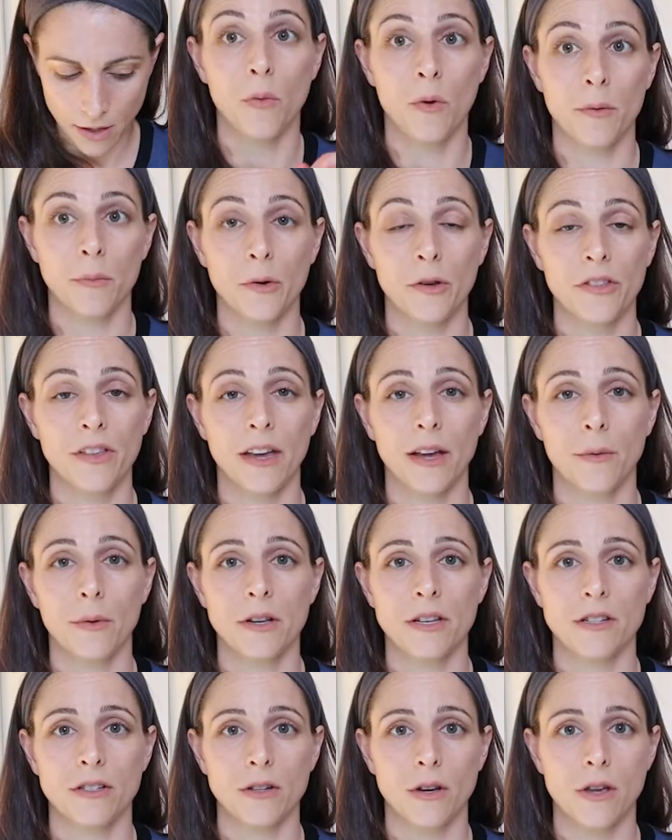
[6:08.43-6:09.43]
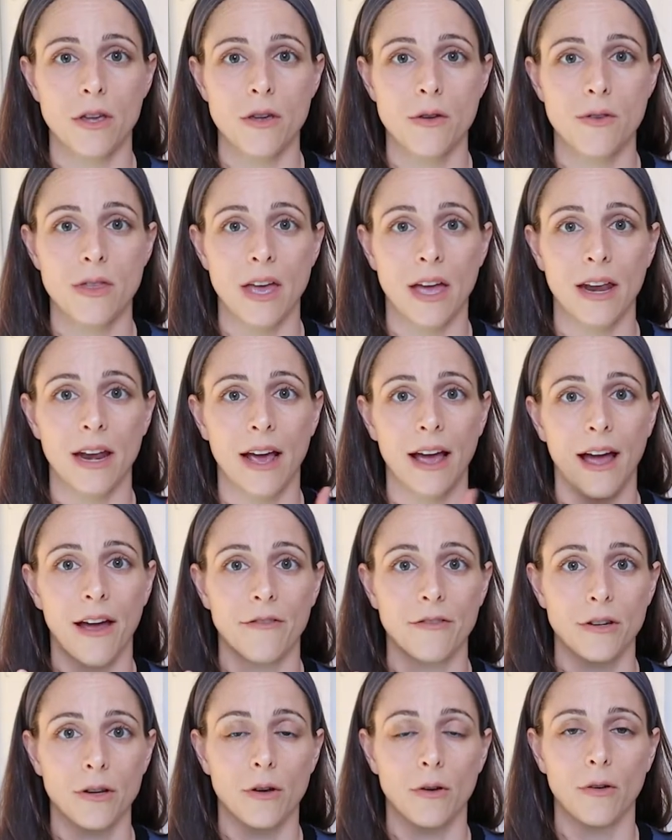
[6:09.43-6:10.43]
One more thing I wanted to show you that I
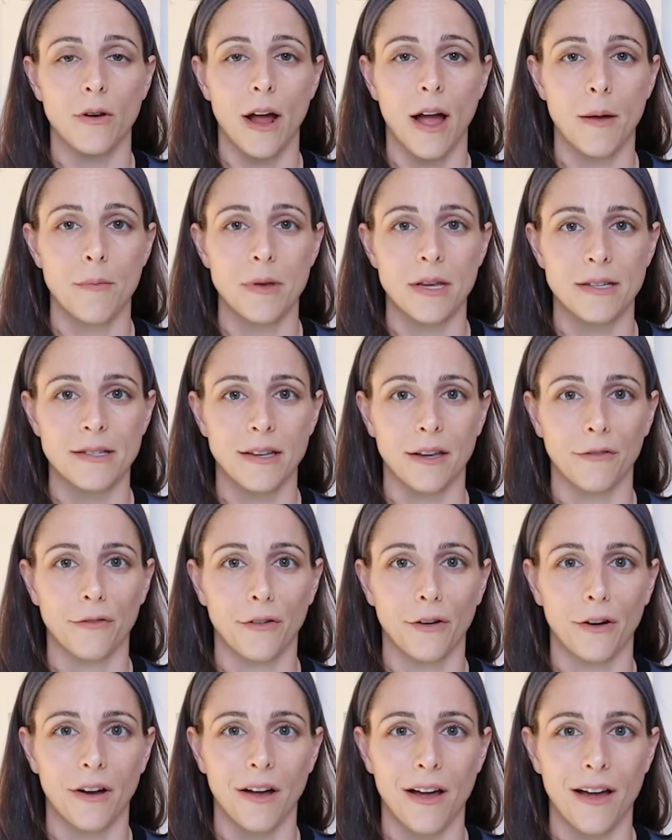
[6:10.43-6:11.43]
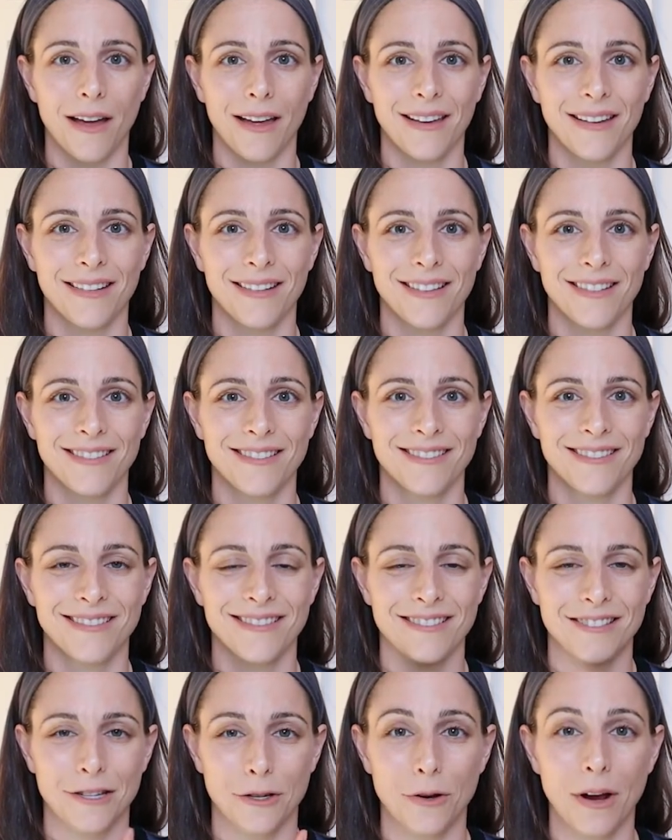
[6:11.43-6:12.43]
have to go grab because I forgot
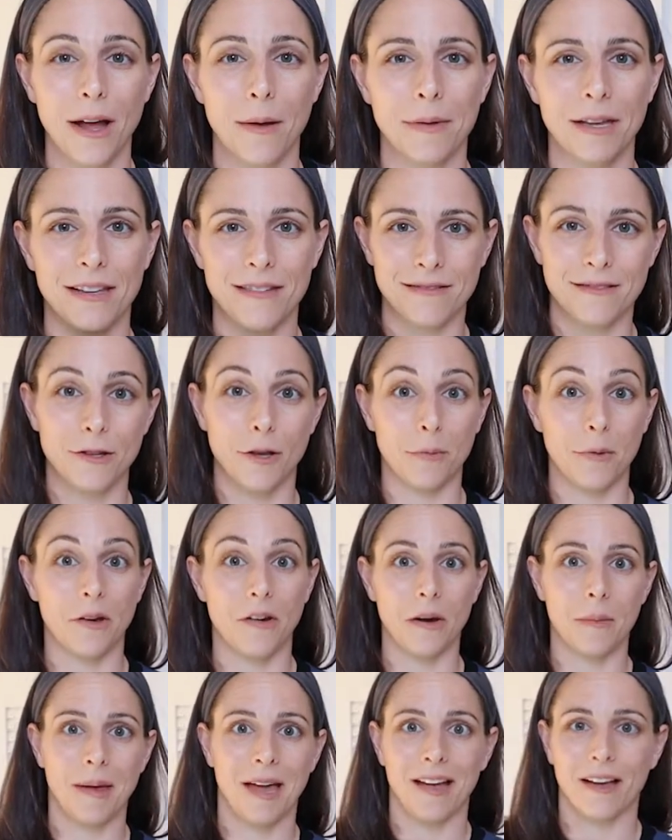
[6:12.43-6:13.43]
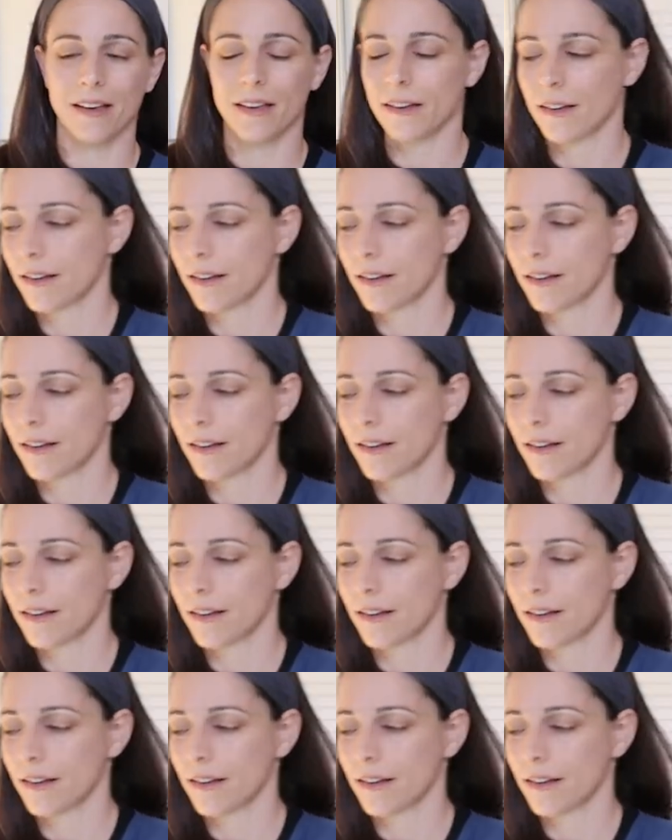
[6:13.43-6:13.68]
to grab it, so I'll be right back.